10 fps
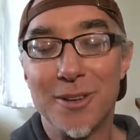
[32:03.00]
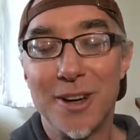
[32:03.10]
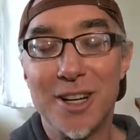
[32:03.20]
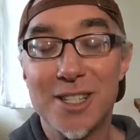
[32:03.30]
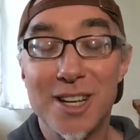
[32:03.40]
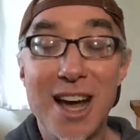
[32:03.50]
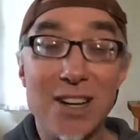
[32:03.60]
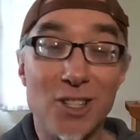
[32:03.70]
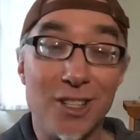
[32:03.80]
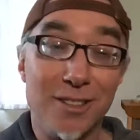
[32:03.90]
And it's an
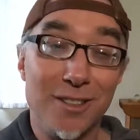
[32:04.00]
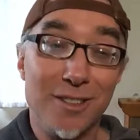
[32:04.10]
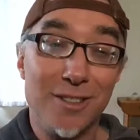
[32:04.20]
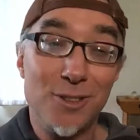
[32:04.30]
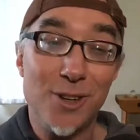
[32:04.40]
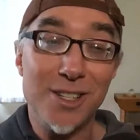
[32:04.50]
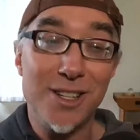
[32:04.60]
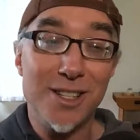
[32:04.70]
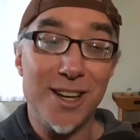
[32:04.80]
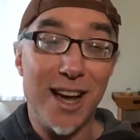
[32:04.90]
action. Trust
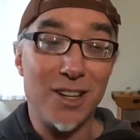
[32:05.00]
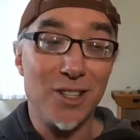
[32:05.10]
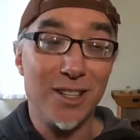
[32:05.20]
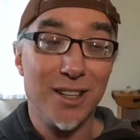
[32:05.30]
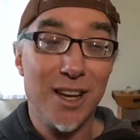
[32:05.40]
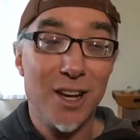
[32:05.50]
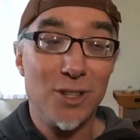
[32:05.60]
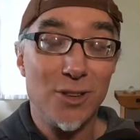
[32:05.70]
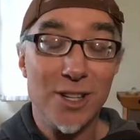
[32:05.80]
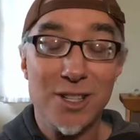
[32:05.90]
is an action.
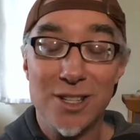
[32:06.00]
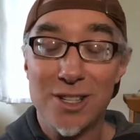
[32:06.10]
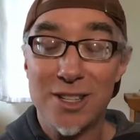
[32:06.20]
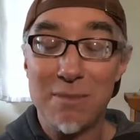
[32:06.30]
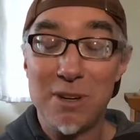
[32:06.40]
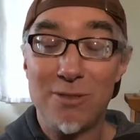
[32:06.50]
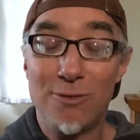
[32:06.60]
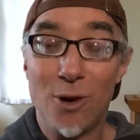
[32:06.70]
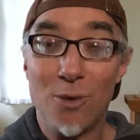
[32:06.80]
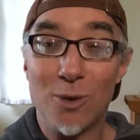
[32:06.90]
Trust is stepping
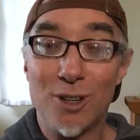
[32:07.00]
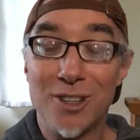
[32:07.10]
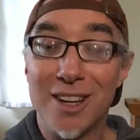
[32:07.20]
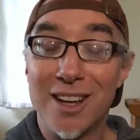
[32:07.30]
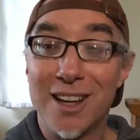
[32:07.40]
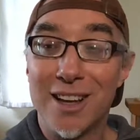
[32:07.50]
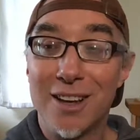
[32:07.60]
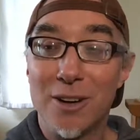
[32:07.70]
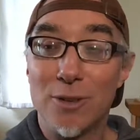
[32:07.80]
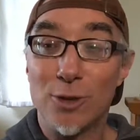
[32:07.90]
forward
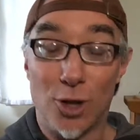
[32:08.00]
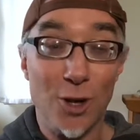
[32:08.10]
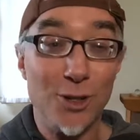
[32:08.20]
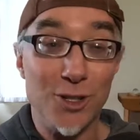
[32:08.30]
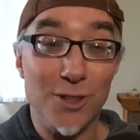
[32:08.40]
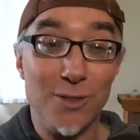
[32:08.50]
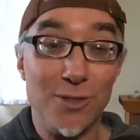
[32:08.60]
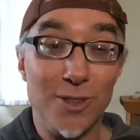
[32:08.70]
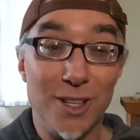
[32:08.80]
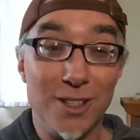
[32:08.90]
regardless of your
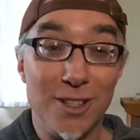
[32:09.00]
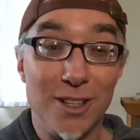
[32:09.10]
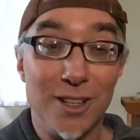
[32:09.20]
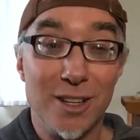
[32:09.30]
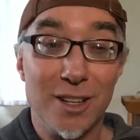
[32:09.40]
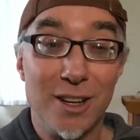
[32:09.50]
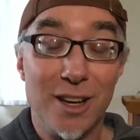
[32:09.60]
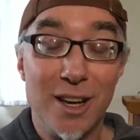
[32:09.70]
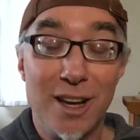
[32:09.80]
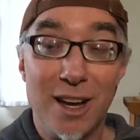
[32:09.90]
fears.
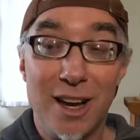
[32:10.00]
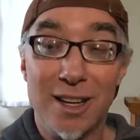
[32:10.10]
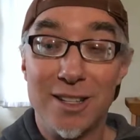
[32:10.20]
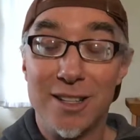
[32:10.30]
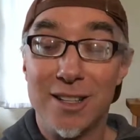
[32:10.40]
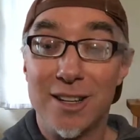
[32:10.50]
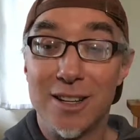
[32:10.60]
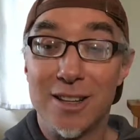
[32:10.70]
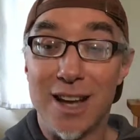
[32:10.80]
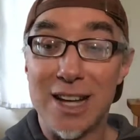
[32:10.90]
And
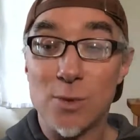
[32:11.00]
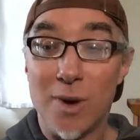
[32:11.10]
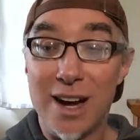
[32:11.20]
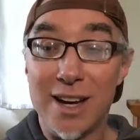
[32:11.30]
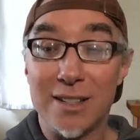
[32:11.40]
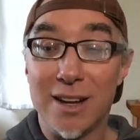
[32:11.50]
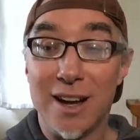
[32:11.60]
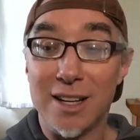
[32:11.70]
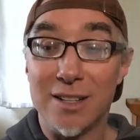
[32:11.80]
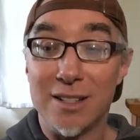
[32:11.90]
that's why
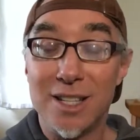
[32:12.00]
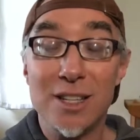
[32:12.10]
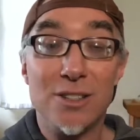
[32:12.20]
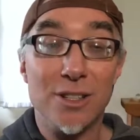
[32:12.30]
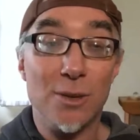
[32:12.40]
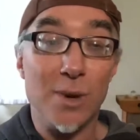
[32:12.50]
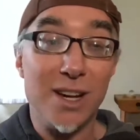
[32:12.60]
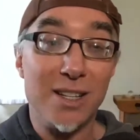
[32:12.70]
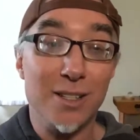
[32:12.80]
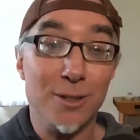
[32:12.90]
I teach in the way
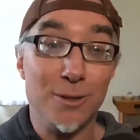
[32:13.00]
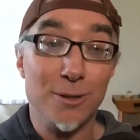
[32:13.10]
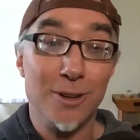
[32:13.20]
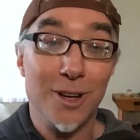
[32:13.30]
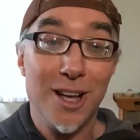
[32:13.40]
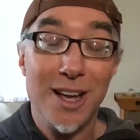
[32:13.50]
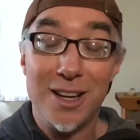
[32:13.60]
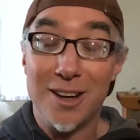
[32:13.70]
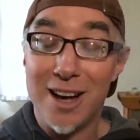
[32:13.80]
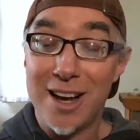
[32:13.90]
I do.
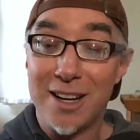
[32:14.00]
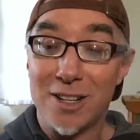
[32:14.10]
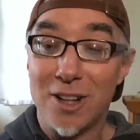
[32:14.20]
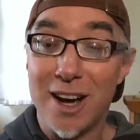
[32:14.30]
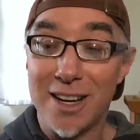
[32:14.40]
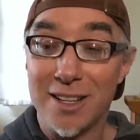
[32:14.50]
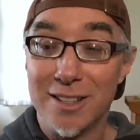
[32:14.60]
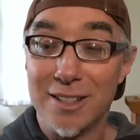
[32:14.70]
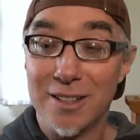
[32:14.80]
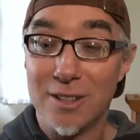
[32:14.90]
I had a client,
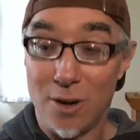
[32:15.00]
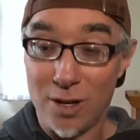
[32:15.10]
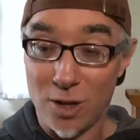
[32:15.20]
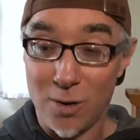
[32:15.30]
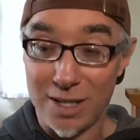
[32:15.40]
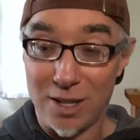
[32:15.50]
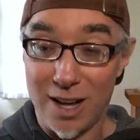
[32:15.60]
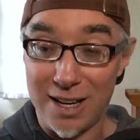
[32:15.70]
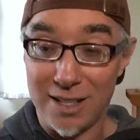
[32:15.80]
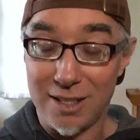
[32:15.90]
an ongoing
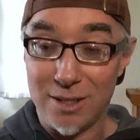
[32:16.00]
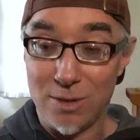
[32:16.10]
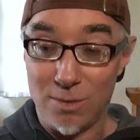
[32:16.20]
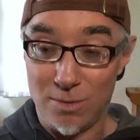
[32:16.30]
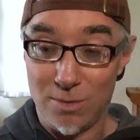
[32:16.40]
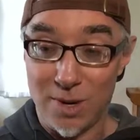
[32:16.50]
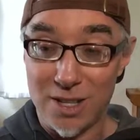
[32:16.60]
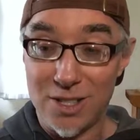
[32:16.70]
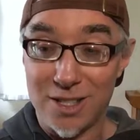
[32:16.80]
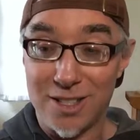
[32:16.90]
client, who
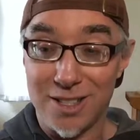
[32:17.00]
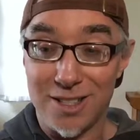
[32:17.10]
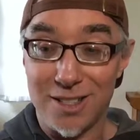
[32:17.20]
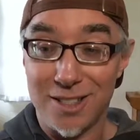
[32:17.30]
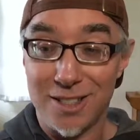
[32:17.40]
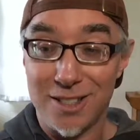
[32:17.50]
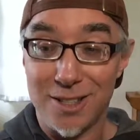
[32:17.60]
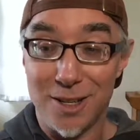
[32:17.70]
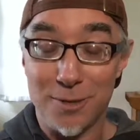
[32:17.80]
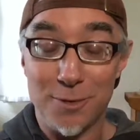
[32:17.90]
watches this
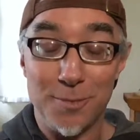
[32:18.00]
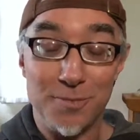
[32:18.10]
stuff.